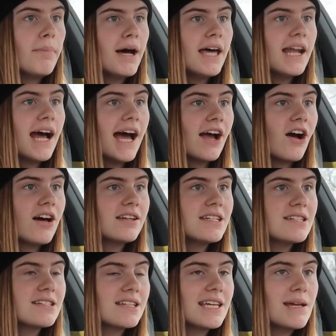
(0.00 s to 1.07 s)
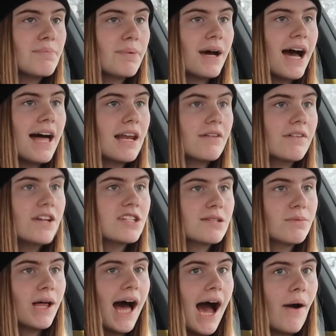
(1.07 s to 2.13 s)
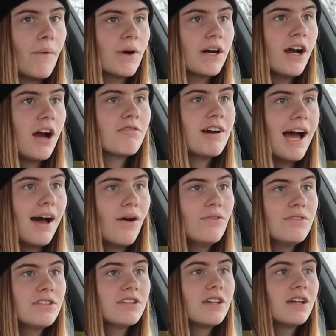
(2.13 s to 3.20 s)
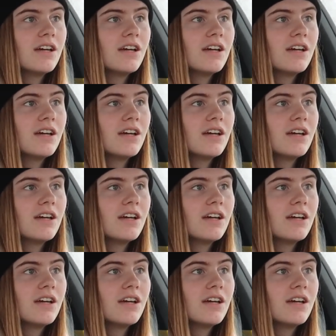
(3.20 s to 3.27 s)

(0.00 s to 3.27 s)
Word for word: but I got to sleep at a reasonable hour, around